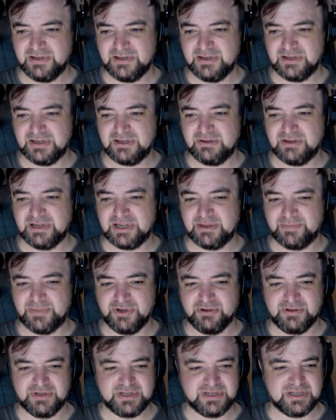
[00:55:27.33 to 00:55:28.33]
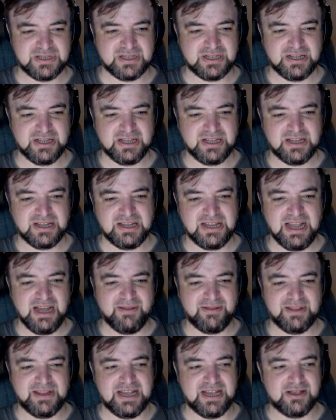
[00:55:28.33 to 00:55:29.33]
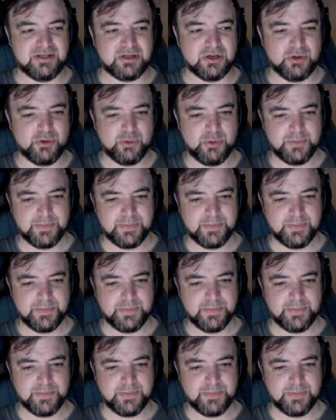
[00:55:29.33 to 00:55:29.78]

quick boost. I think, yep, there you go.